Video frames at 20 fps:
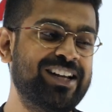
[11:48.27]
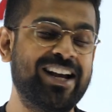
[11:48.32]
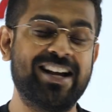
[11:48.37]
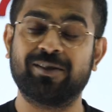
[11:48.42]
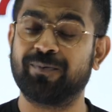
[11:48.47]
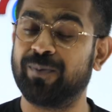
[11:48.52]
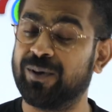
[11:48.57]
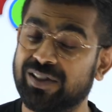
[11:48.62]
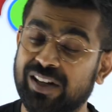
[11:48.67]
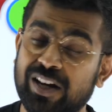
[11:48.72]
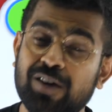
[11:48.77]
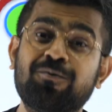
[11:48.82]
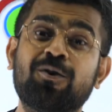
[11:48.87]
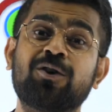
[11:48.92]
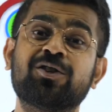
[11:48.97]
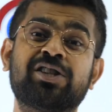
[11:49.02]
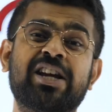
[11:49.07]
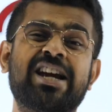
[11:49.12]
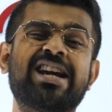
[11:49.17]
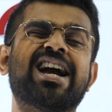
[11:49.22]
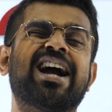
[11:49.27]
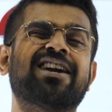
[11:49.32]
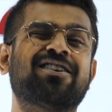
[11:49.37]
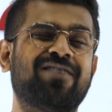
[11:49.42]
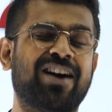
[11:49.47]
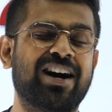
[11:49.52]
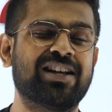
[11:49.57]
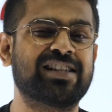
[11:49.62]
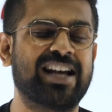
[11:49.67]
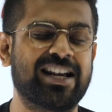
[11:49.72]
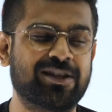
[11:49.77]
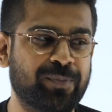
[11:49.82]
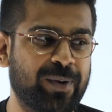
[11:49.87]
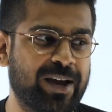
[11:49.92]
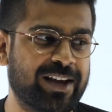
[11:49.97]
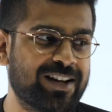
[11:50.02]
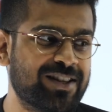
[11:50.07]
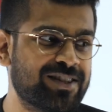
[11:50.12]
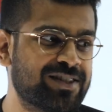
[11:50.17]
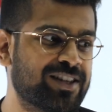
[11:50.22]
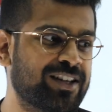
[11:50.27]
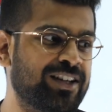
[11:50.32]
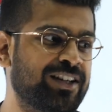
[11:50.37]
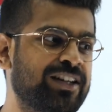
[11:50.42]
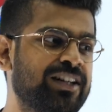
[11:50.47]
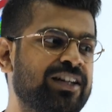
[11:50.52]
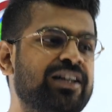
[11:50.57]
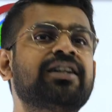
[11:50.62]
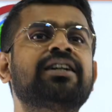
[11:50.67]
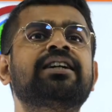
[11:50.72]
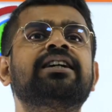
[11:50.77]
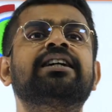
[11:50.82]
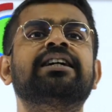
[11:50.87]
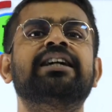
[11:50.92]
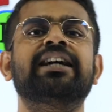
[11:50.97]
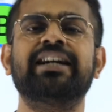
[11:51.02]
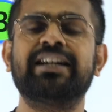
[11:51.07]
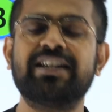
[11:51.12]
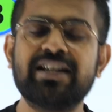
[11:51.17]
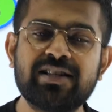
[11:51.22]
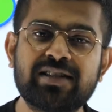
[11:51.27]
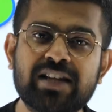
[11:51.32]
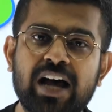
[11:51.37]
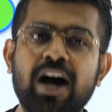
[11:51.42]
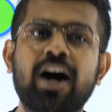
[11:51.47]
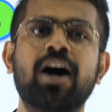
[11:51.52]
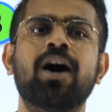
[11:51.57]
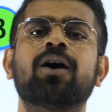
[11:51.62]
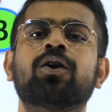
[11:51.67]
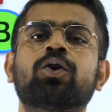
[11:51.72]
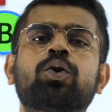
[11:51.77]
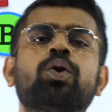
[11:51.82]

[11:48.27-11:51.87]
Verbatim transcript: Especially for JEE Advanced aspirants, it is a